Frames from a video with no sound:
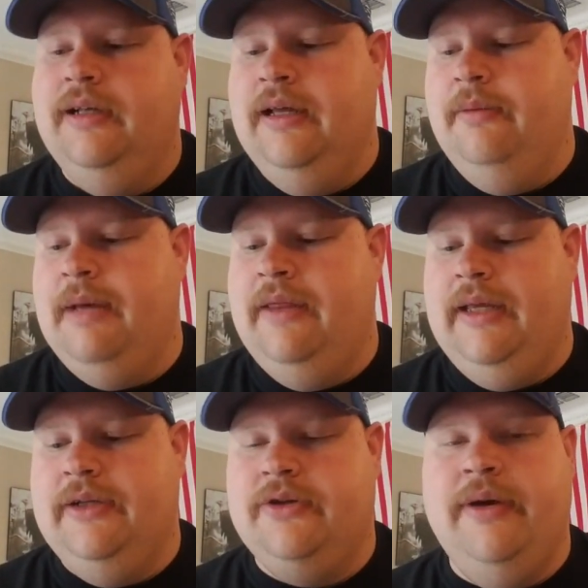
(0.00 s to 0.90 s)
I
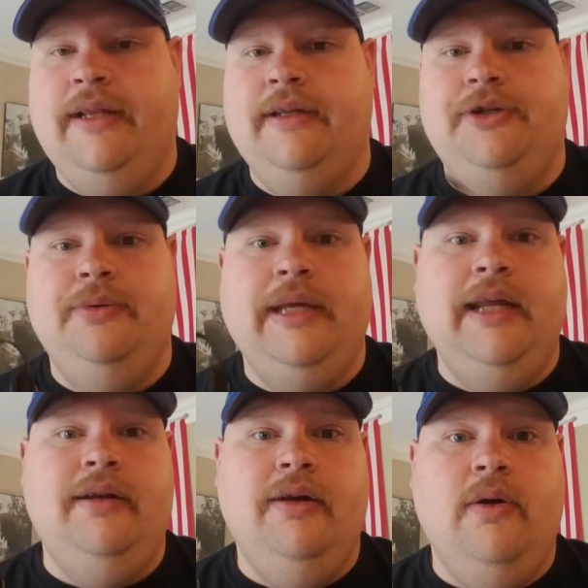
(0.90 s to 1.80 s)
think it's great that you
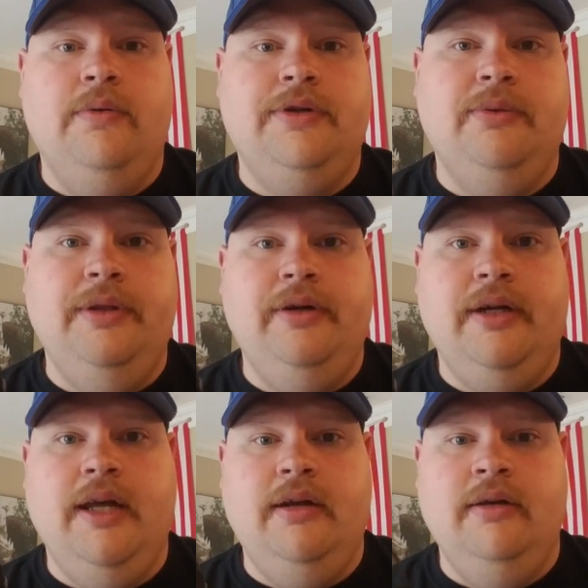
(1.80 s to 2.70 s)
get a holster with your
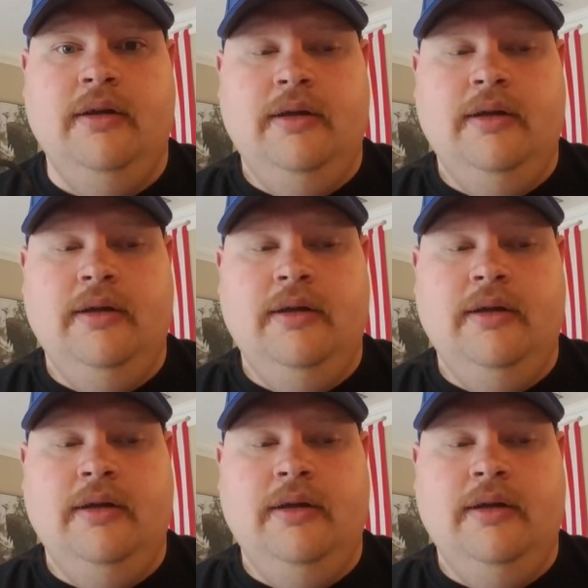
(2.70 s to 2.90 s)
gun.